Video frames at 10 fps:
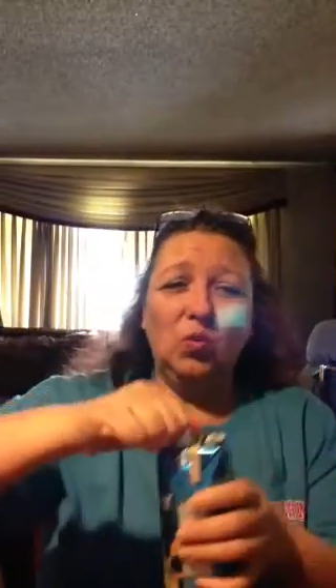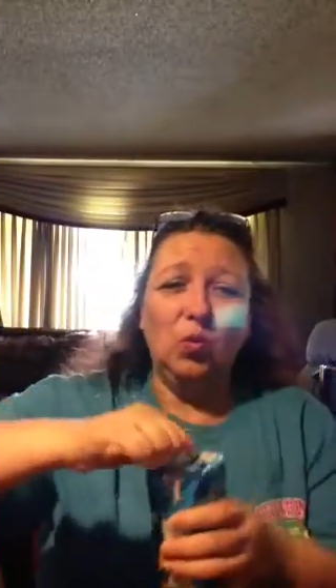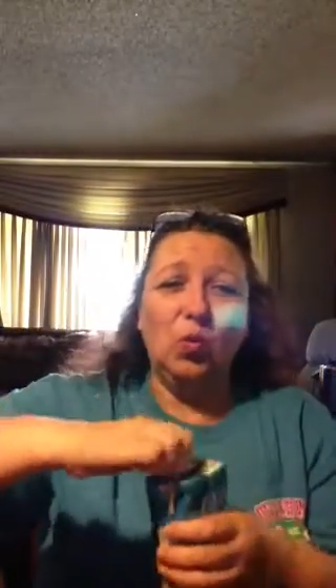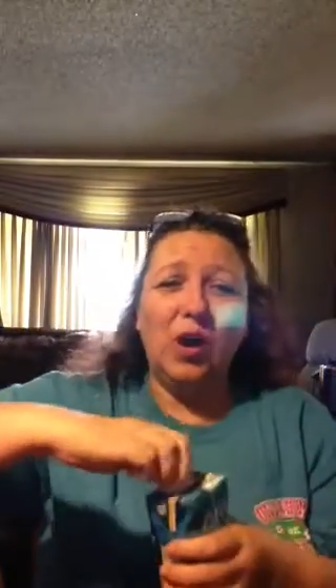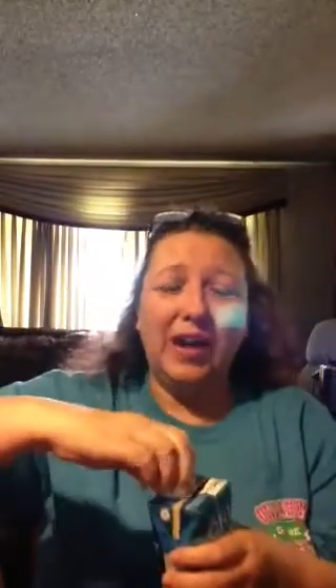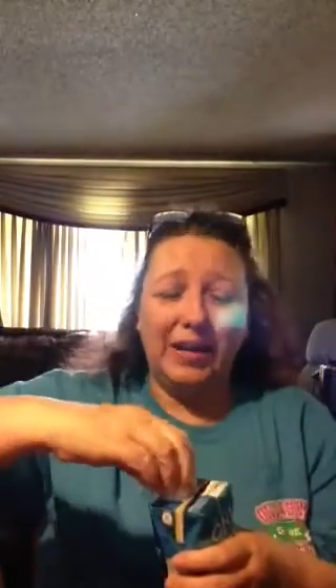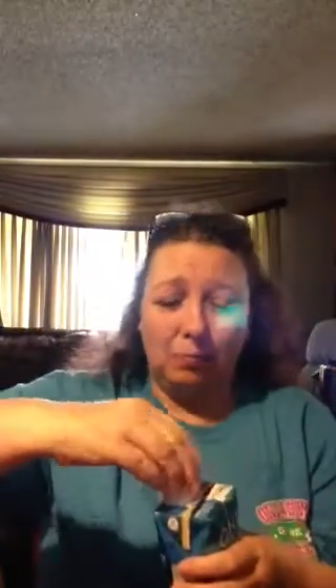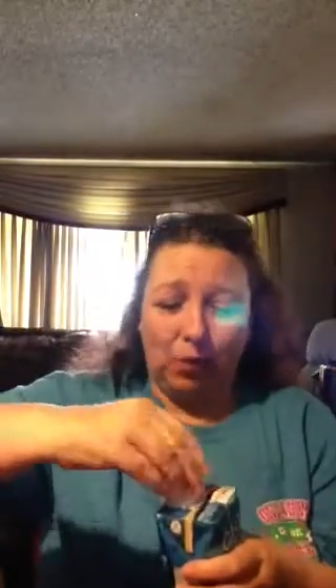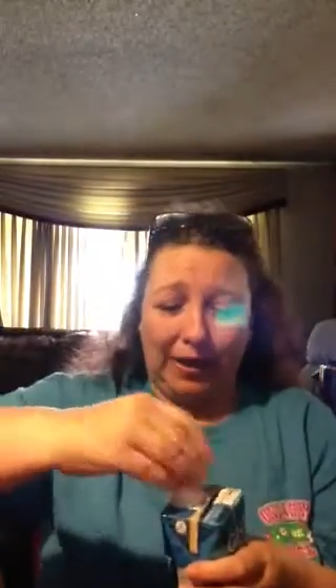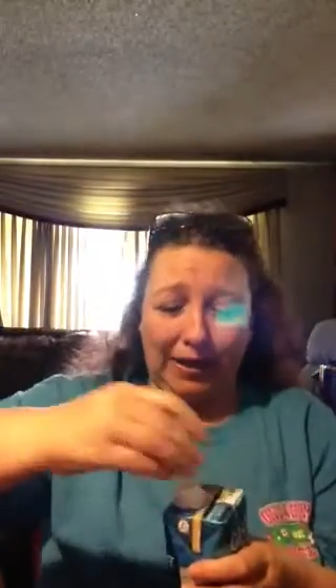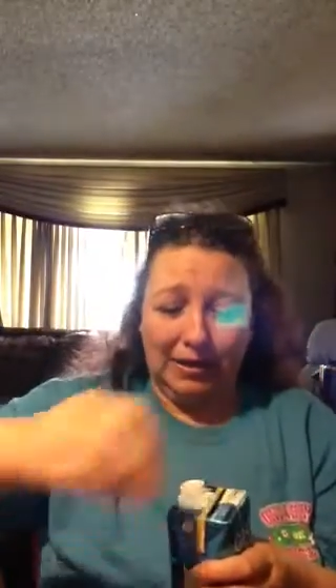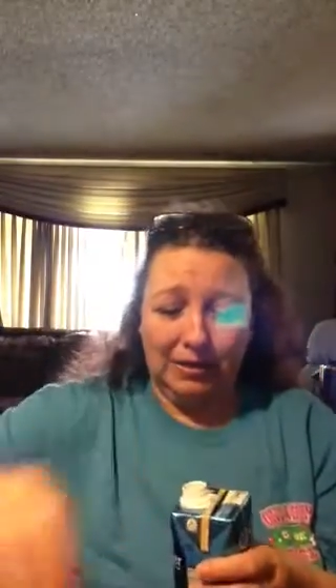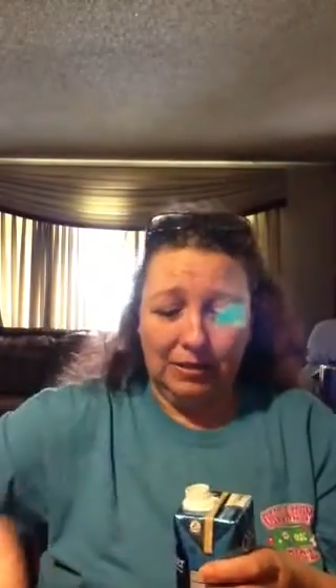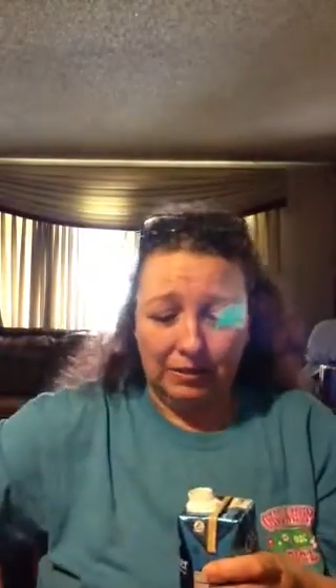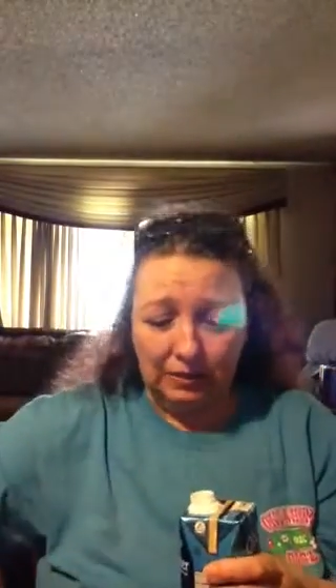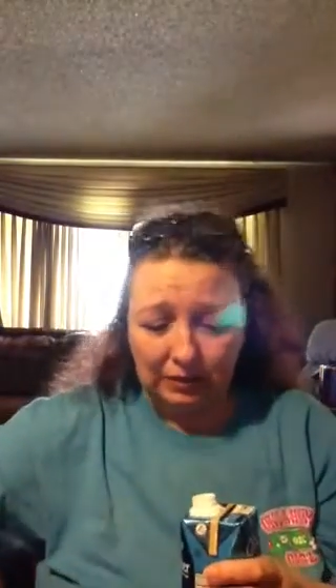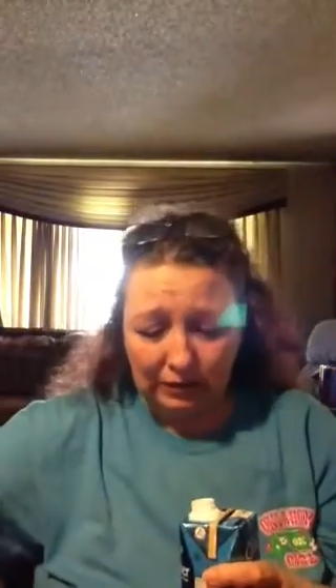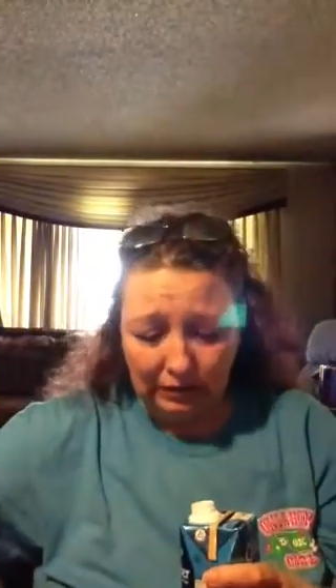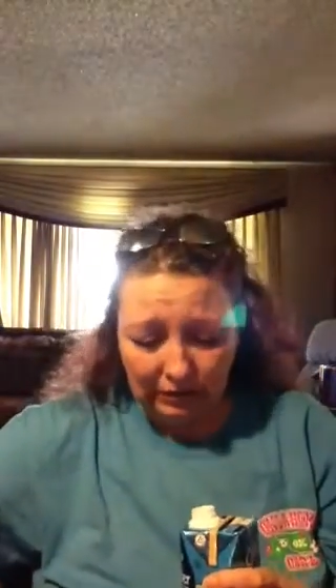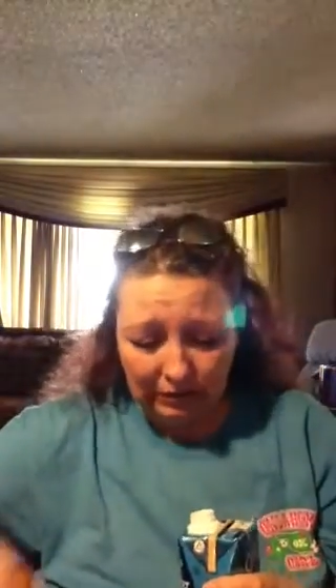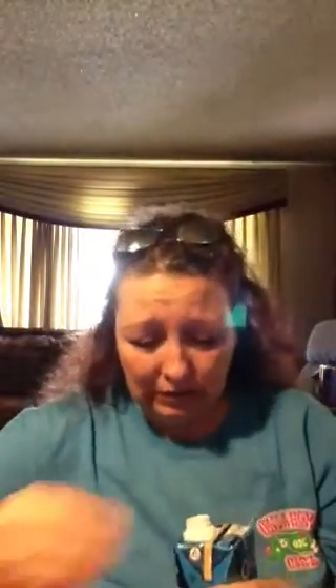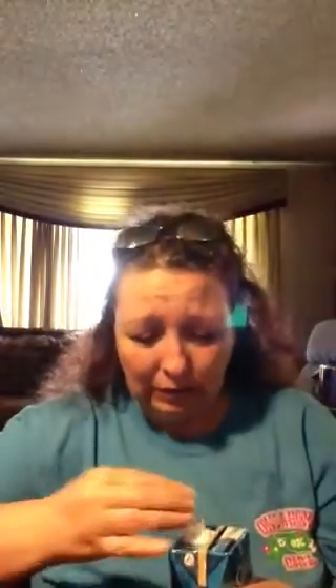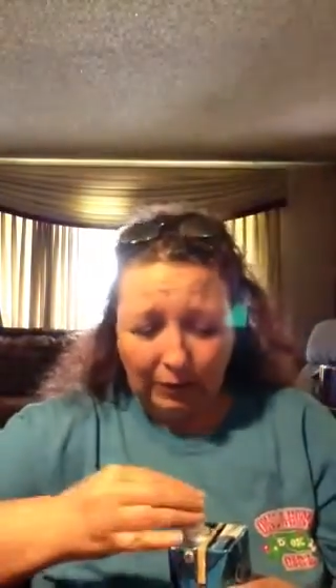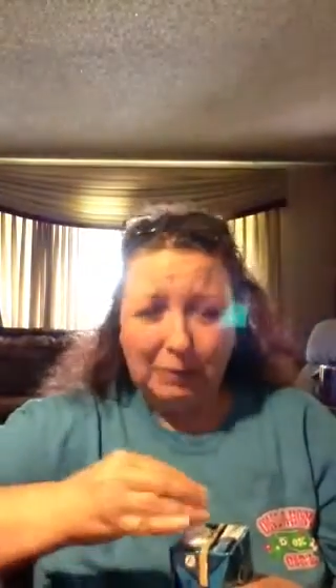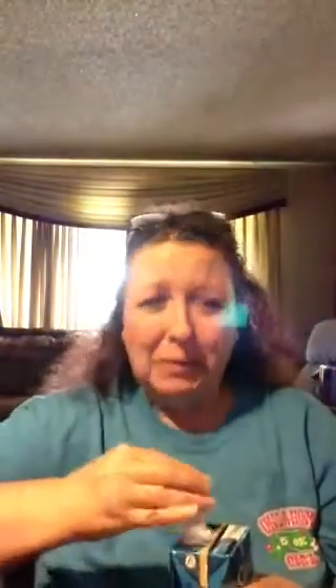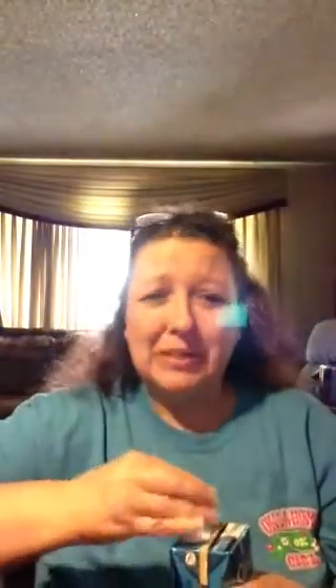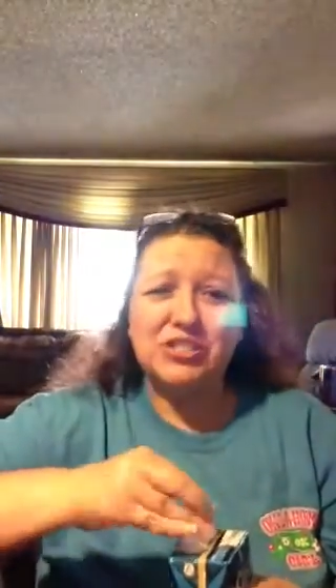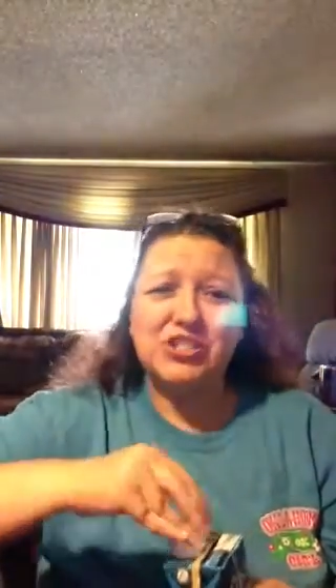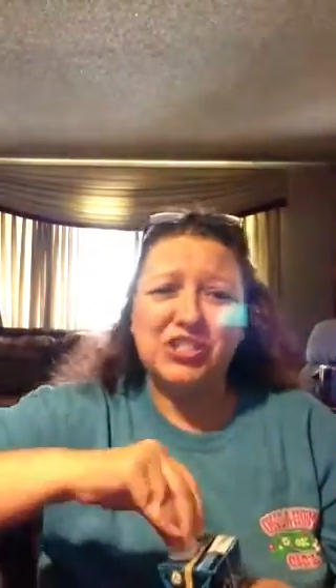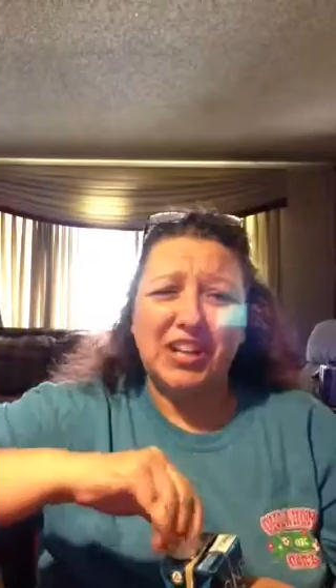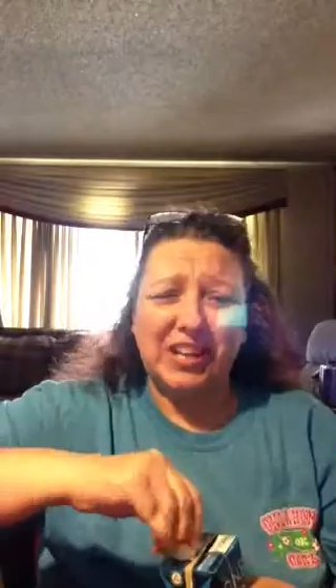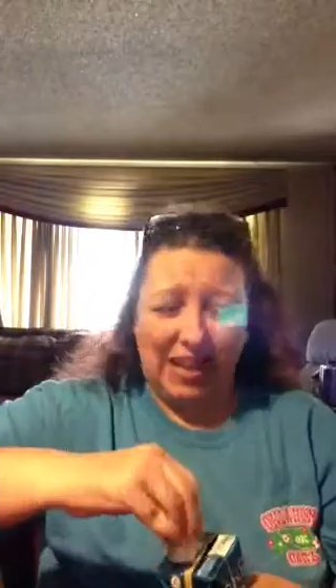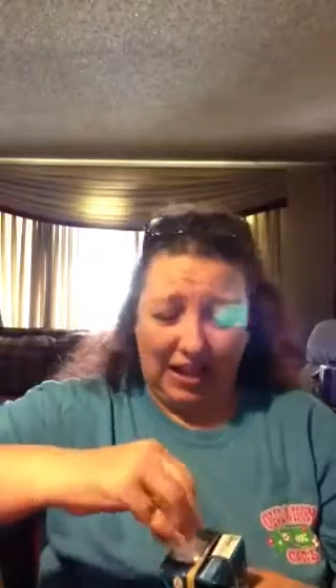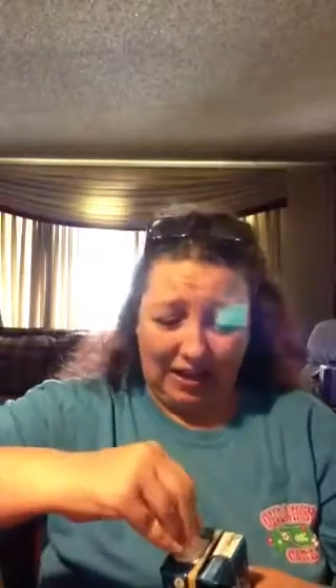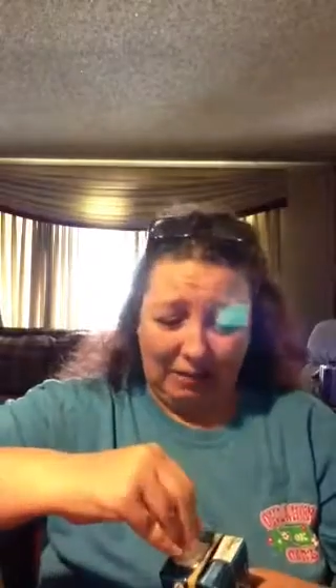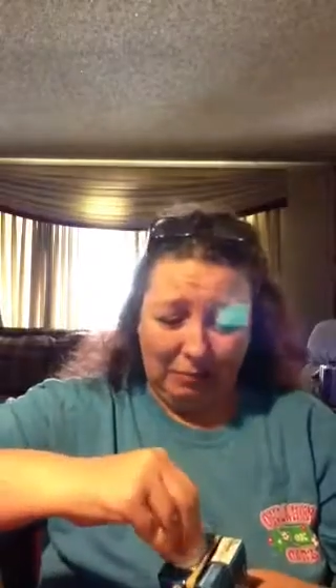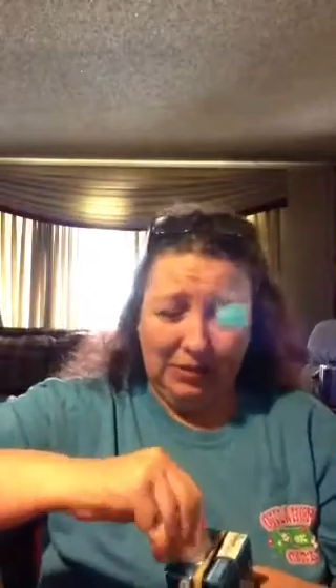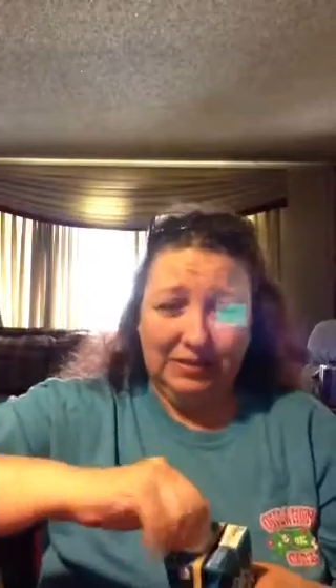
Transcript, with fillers: one brand. let me shake that up.